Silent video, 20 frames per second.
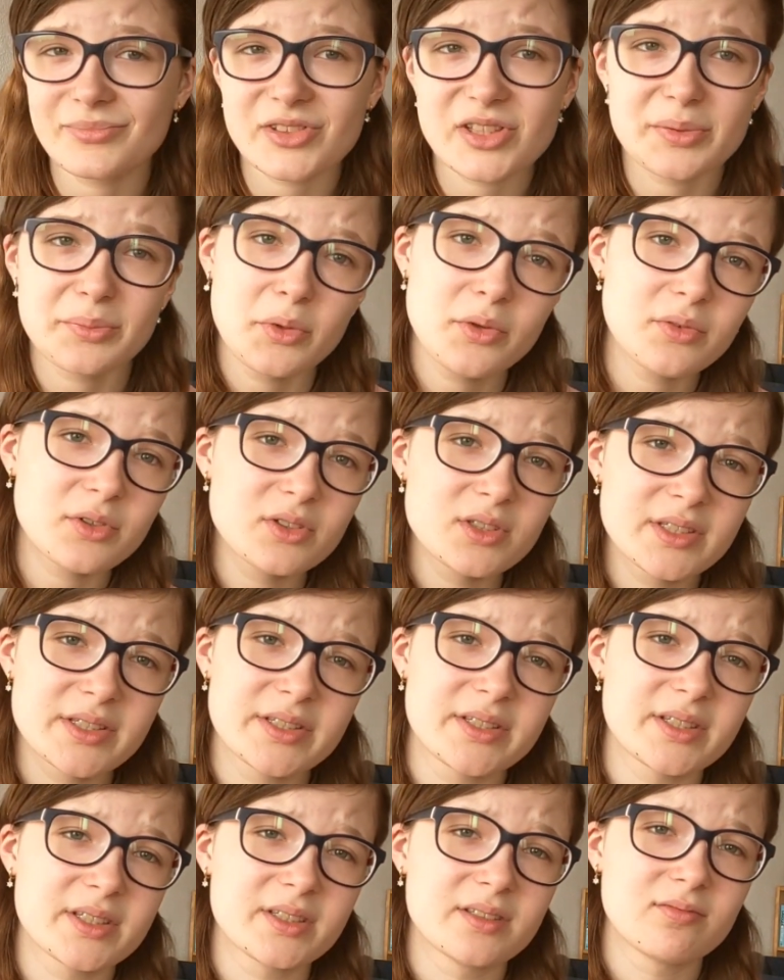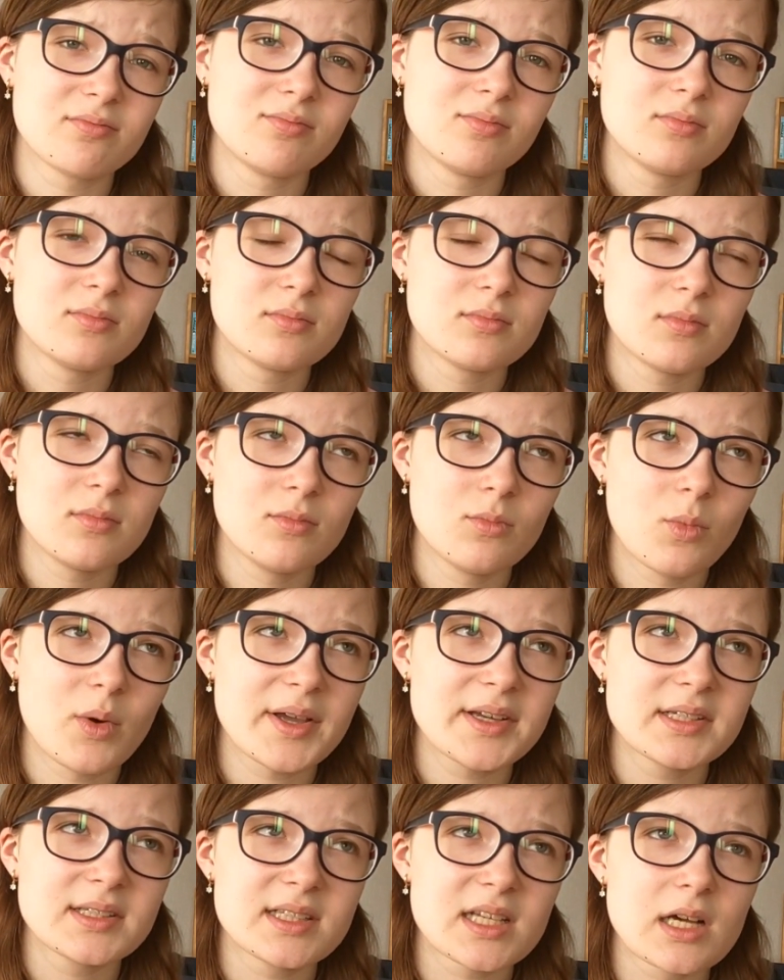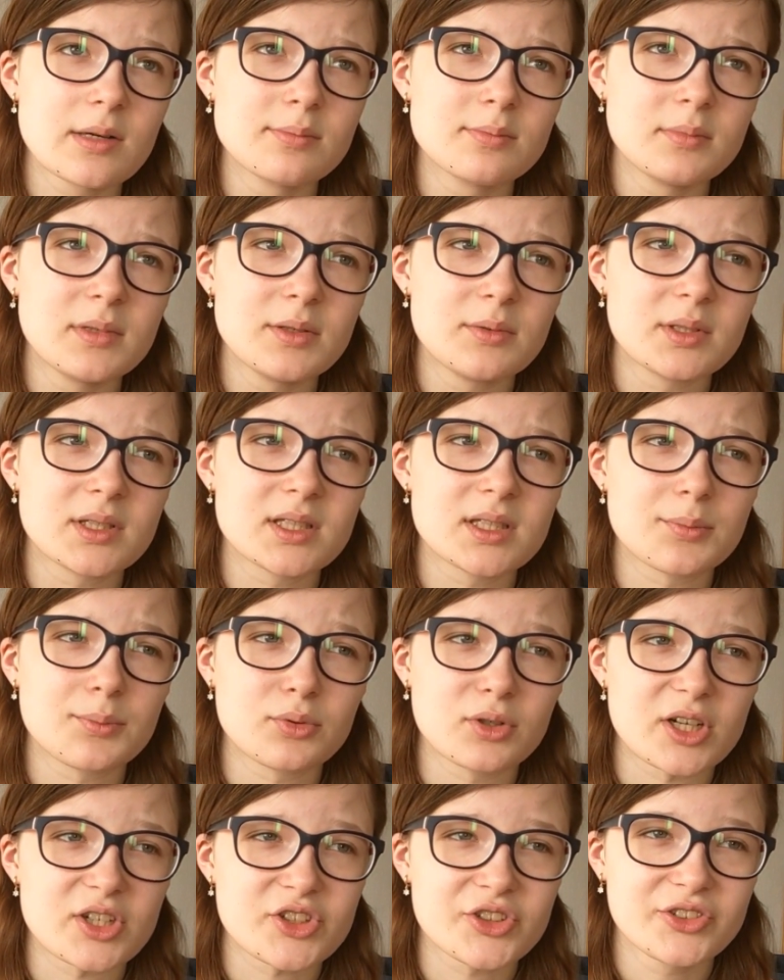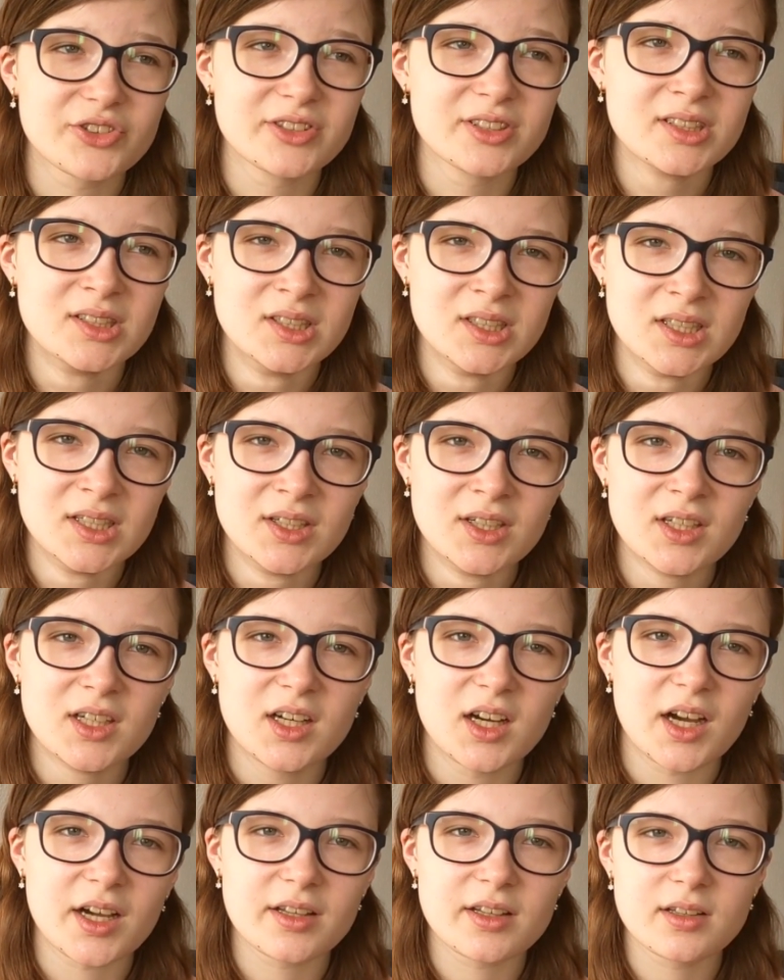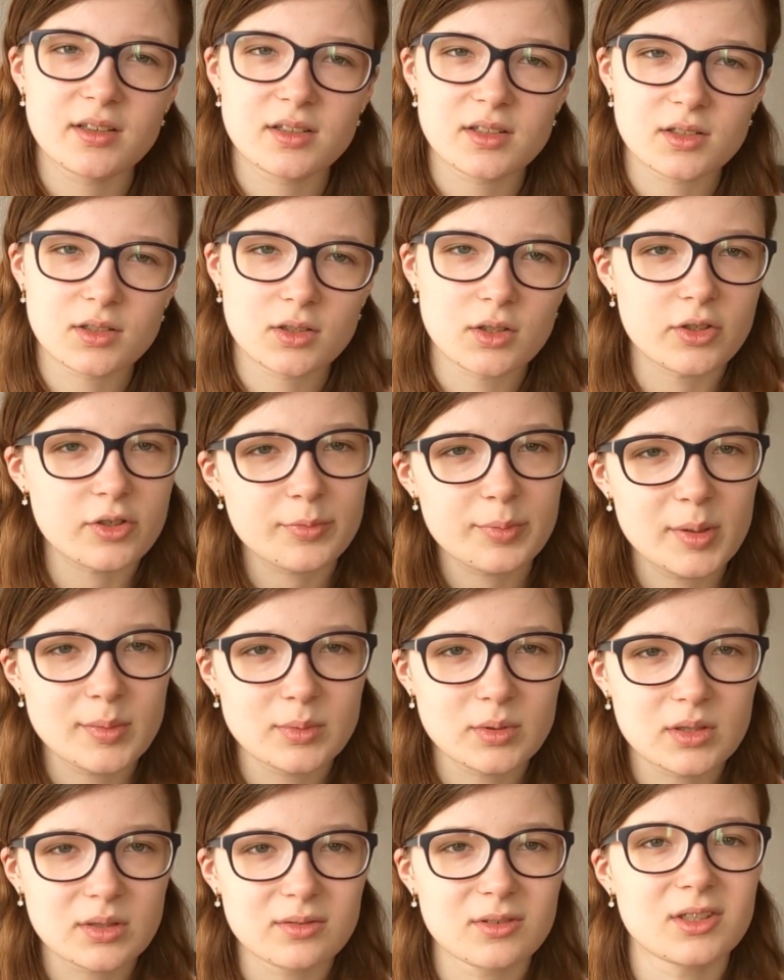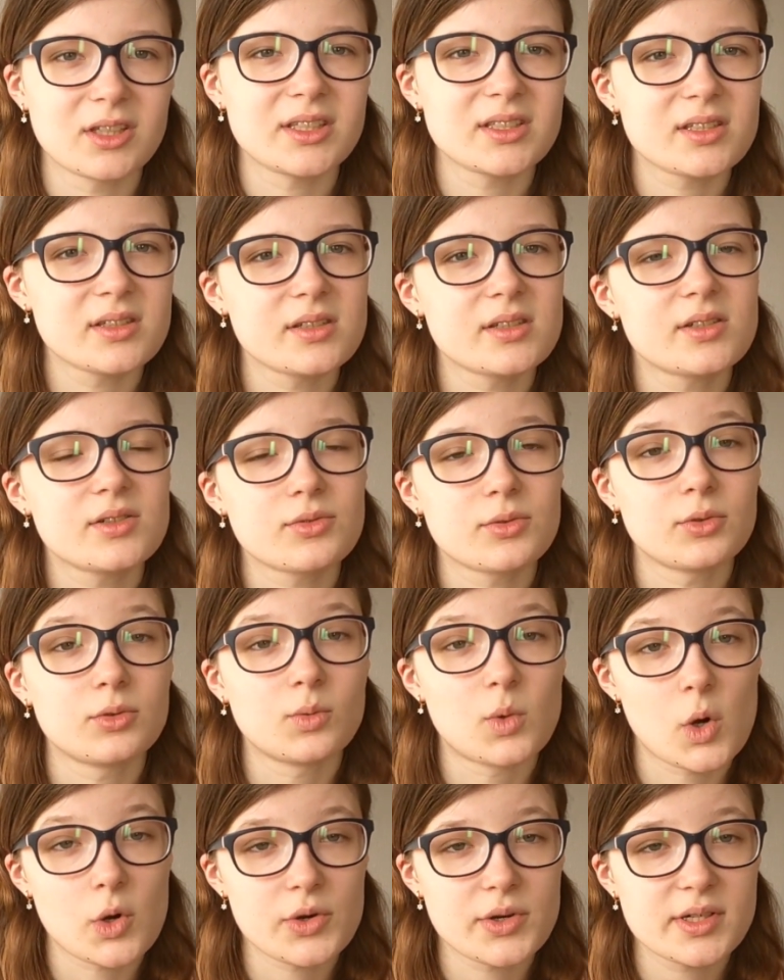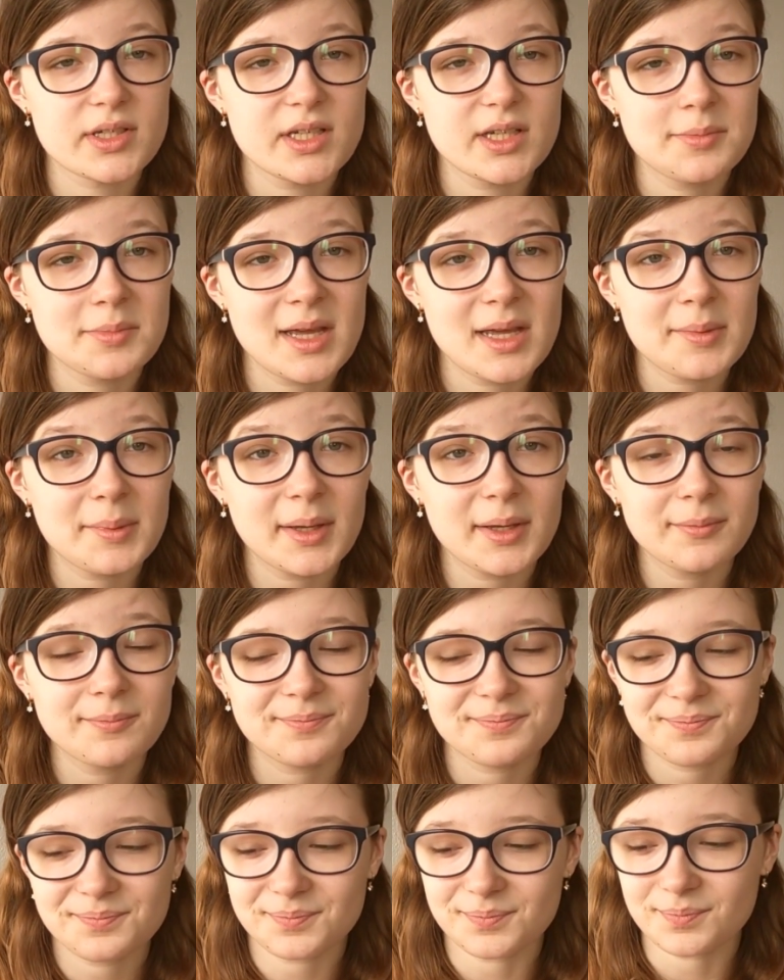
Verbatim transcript: To move on to the way it's helped me with depression, I think that a lot of people can relate to this through quarantine maybe,